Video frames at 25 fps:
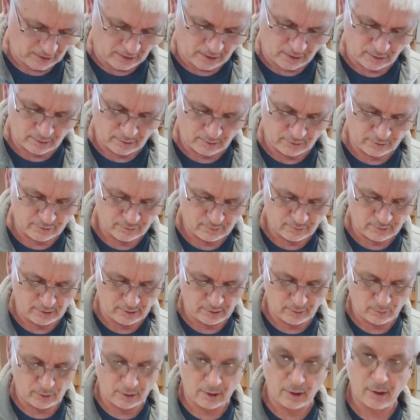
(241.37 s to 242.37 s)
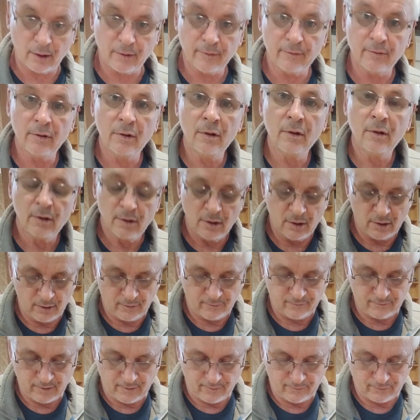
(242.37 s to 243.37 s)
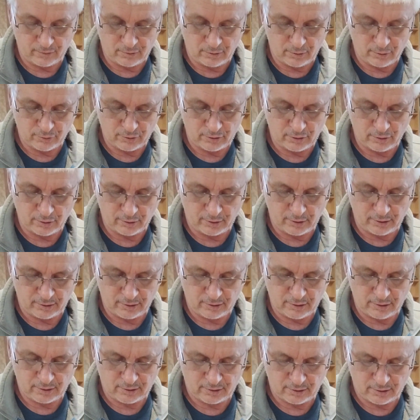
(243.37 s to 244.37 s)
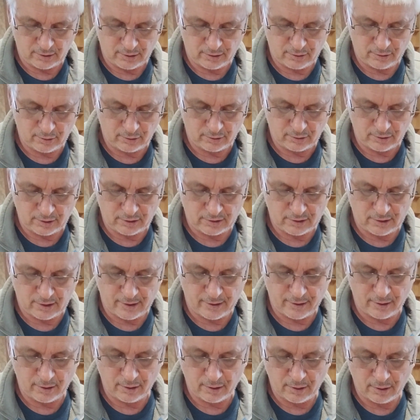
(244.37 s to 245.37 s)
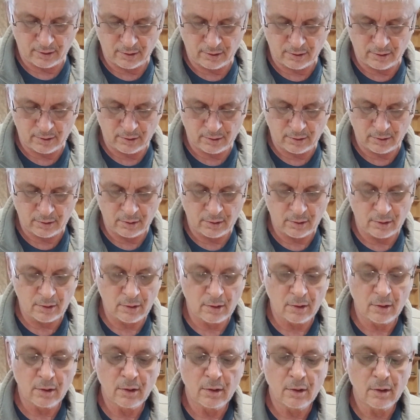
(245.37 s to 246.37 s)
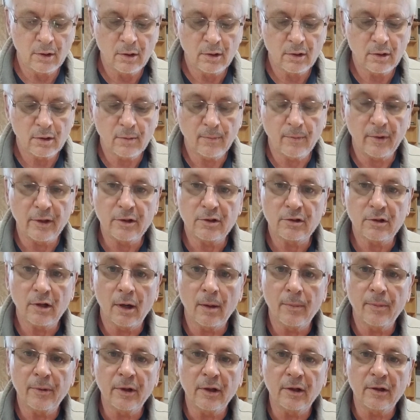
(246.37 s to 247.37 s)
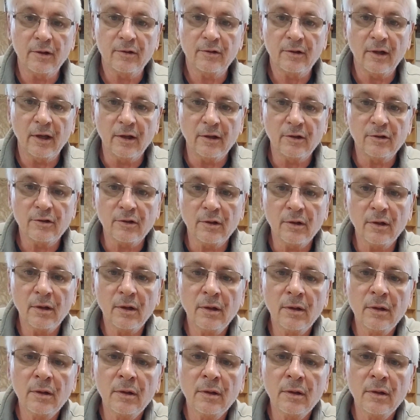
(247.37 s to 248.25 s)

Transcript: The iron looks really well. You have a close look at this. I took this iron to my sharpening station,